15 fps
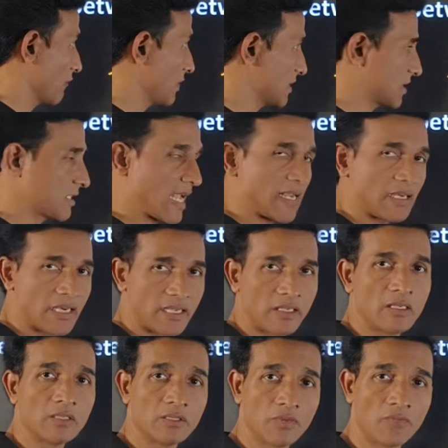first
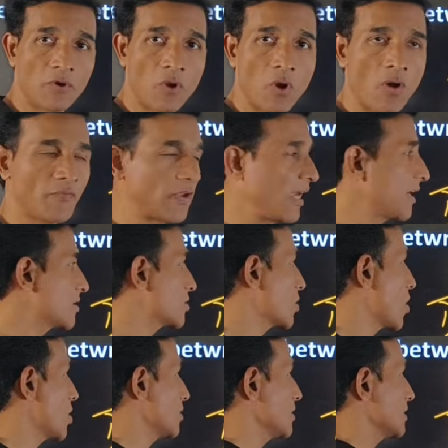cyclic, the flow of
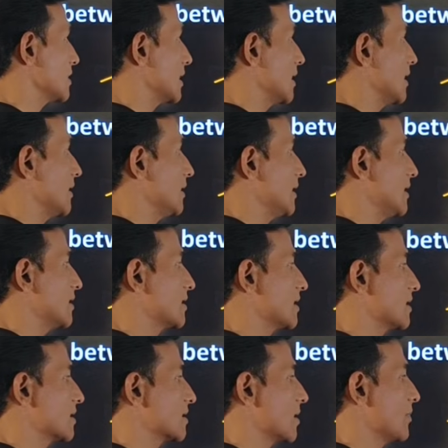electrons in this
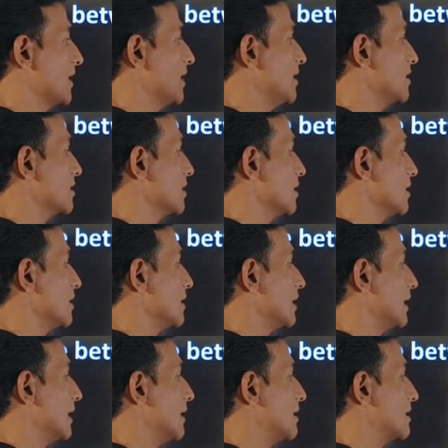system is
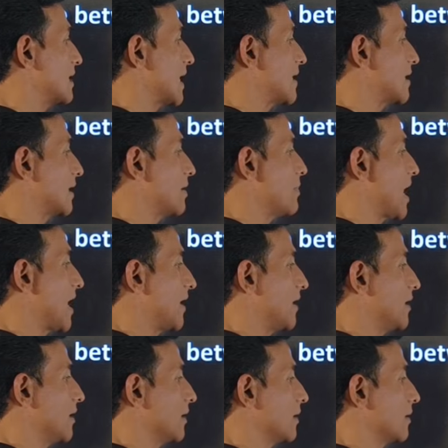in cycle
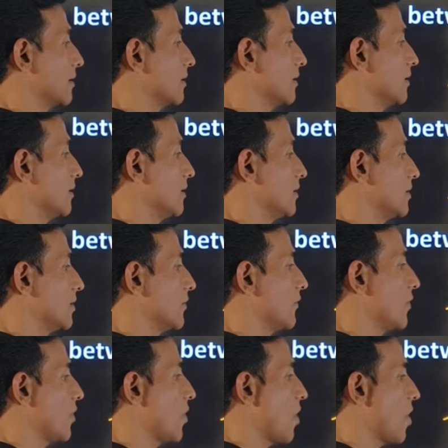manner. The
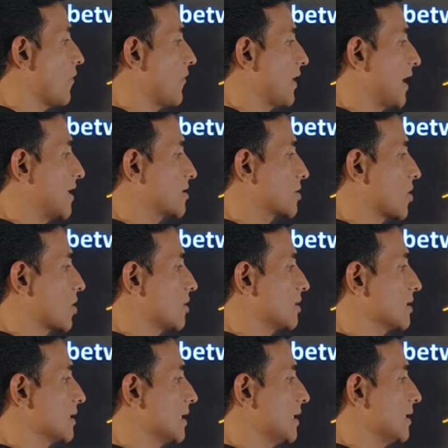flow of
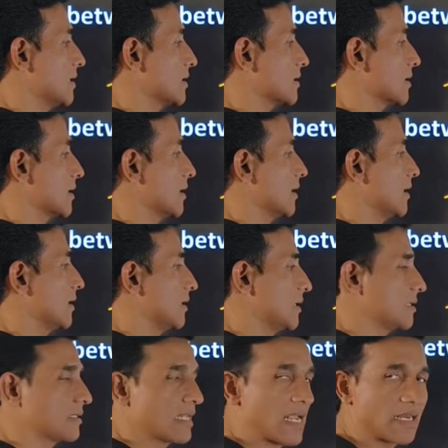electrons is in
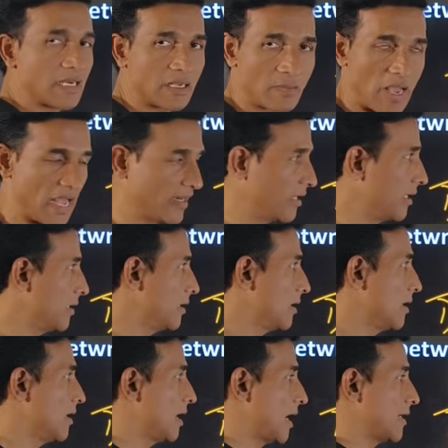this cyclic manner,
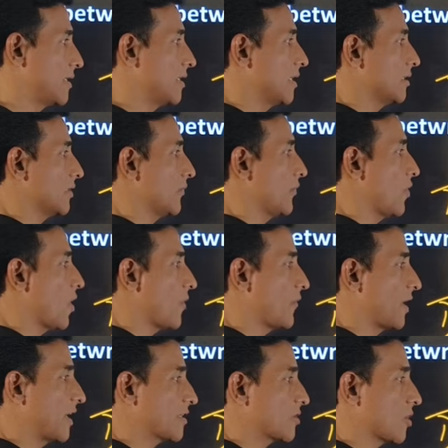and here the flow
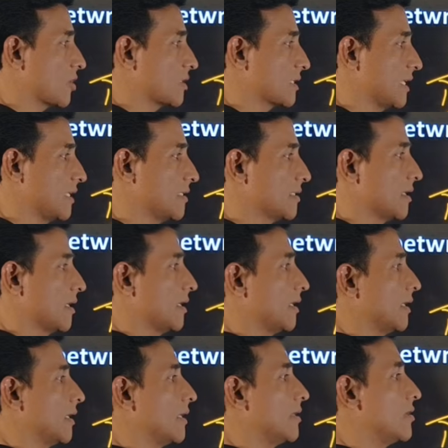of electrons is
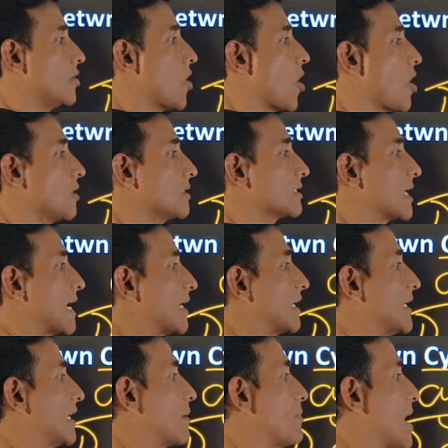in
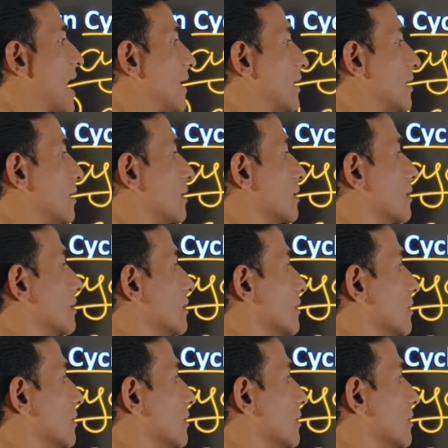non-cyclic manner.